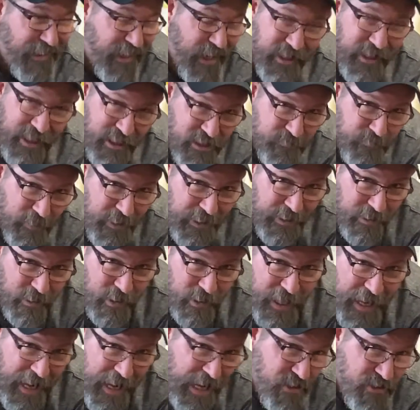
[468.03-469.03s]
I guess, be
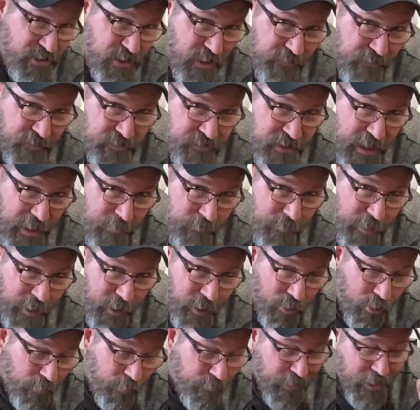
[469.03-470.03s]
aged in the same
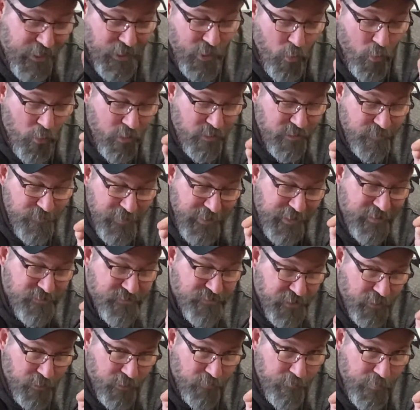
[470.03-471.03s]
barrel, but in order to be
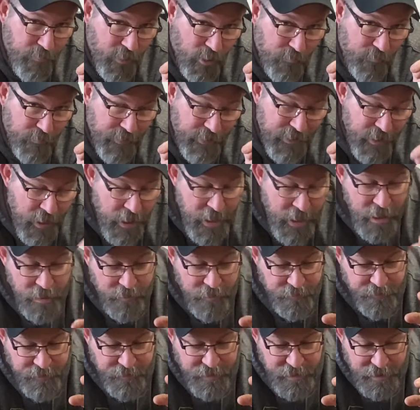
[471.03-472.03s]
considered bourbon,
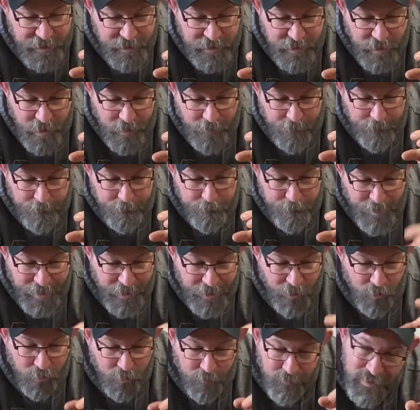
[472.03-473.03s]
the
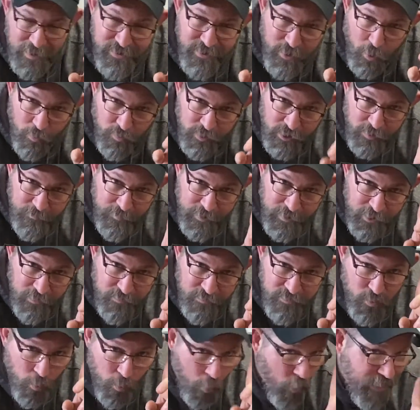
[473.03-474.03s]
barrel must only be
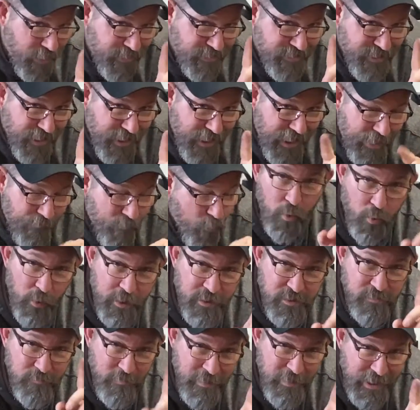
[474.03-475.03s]
used one time,
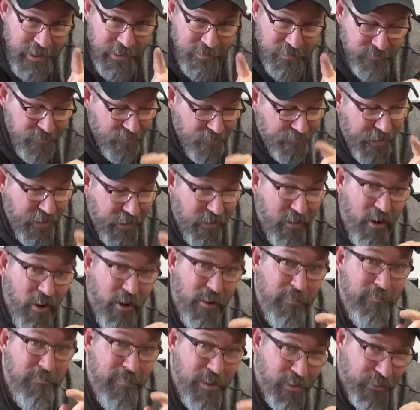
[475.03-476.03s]
which means that there
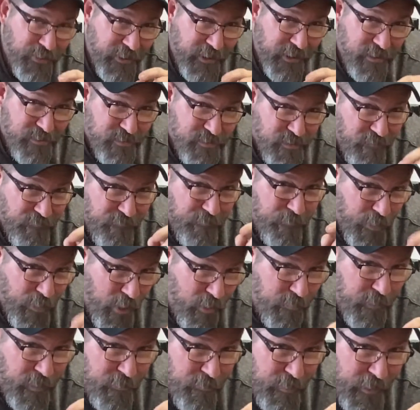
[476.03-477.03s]
are millions of
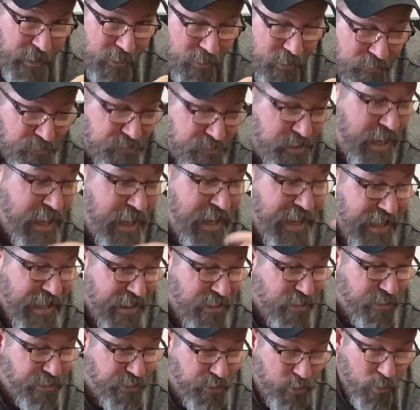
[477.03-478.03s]
bourbon barrels
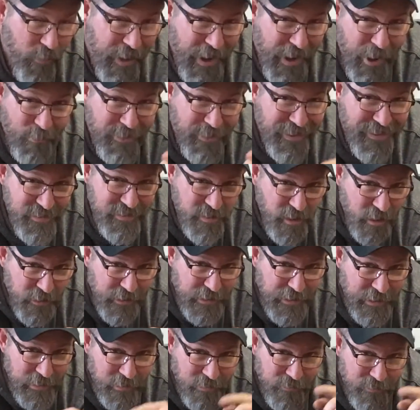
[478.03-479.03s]
throughout
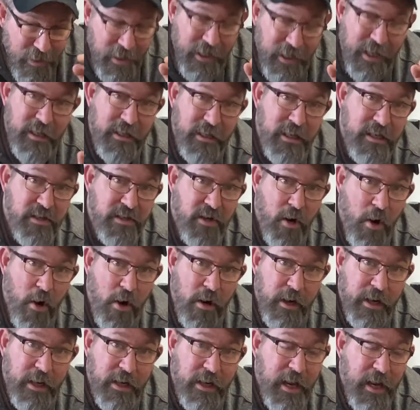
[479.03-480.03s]
Kentucky that get
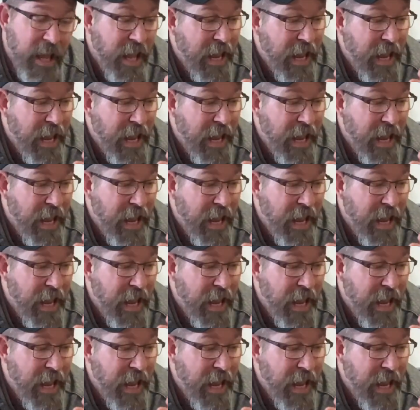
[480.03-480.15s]
discarded